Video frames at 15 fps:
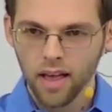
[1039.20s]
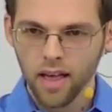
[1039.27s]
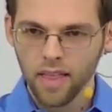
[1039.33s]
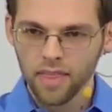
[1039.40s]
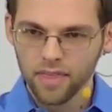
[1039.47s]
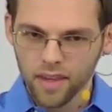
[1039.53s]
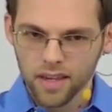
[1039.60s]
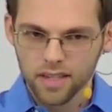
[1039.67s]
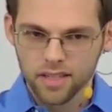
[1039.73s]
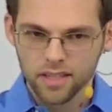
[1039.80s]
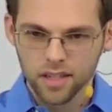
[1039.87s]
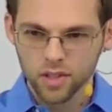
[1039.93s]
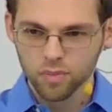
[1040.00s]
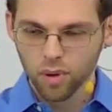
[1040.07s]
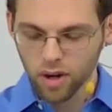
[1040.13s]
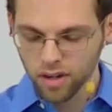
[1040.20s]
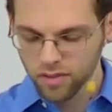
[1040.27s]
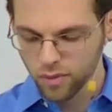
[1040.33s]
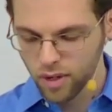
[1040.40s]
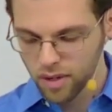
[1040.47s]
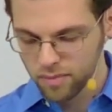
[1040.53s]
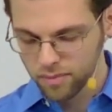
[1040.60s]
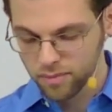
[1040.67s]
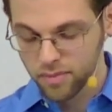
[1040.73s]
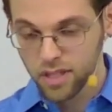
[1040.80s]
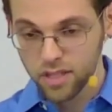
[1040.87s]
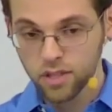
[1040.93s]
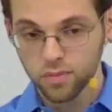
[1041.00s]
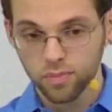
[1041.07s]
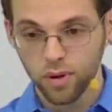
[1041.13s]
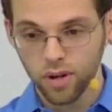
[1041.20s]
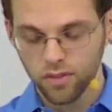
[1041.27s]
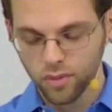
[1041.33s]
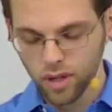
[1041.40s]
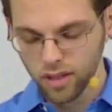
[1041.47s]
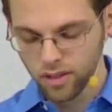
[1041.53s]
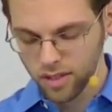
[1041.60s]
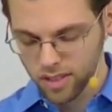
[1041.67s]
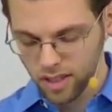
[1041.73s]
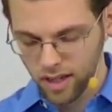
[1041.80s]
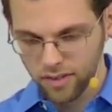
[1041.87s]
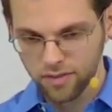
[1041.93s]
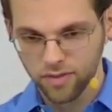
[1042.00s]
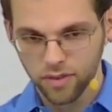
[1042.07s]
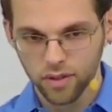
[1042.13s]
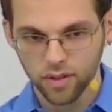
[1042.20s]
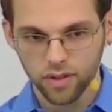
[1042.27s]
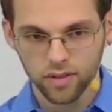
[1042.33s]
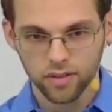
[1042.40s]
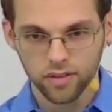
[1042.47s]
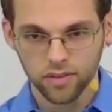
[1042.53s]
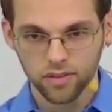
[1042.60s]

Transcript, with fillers: And this is part of what it, this is part of what it looks like for